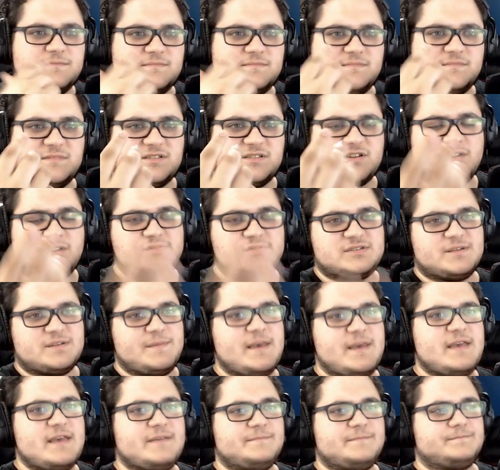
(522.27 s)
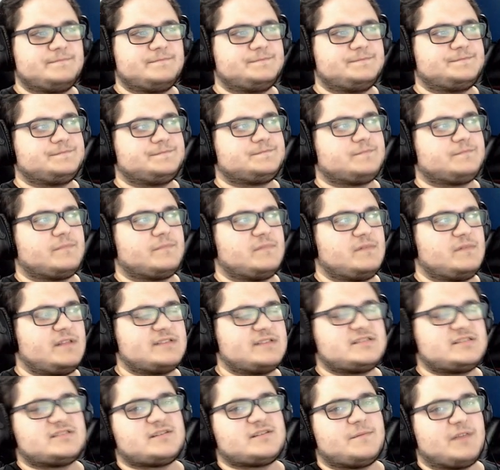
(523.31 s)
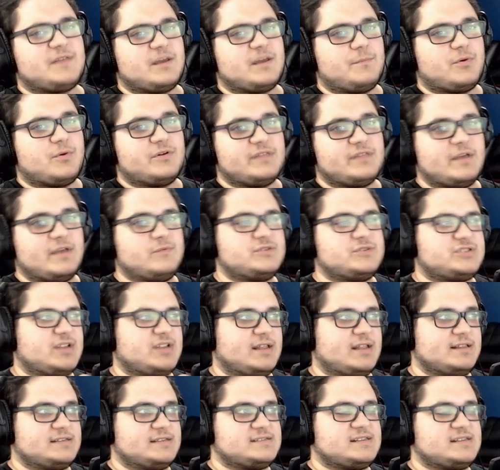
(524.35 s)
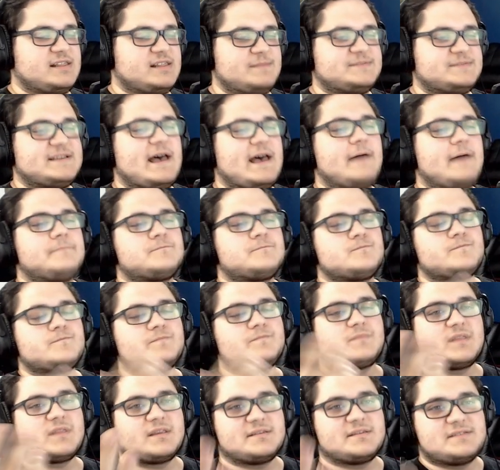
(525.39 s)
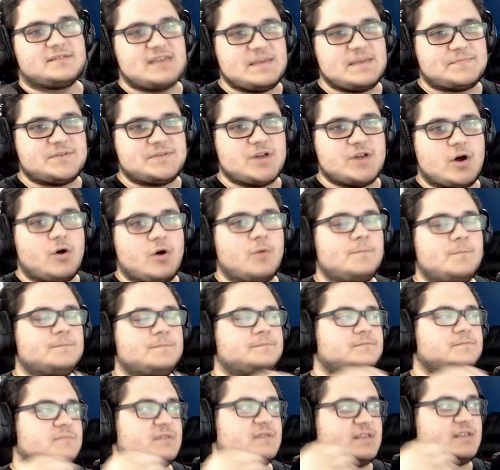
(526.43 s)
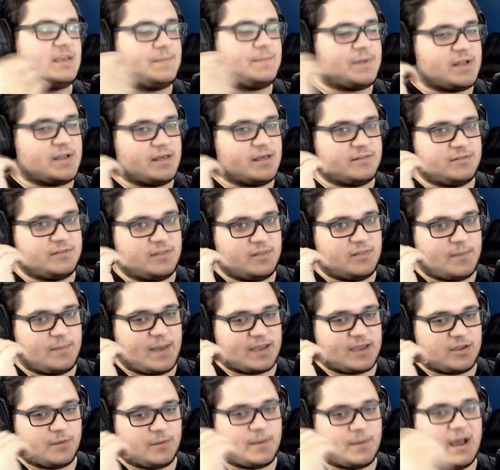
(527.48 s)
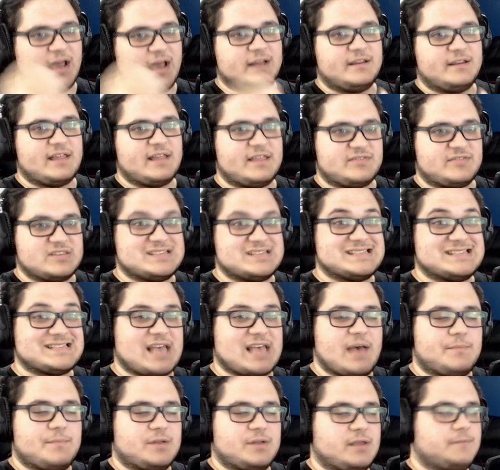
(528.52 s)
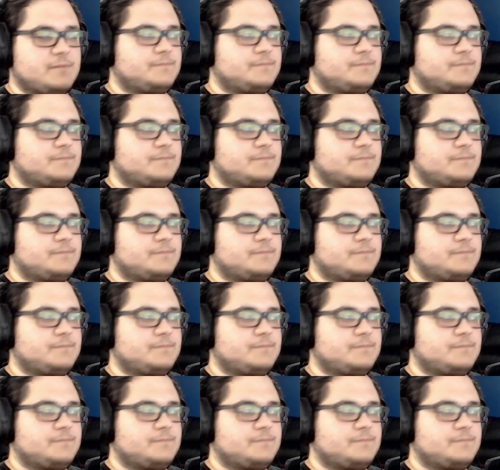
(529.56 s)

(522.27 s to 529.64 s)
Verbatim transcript: So to me, this is something important that we should at least glimpse at. Keep note, keep it on the back of your mind that this is happening.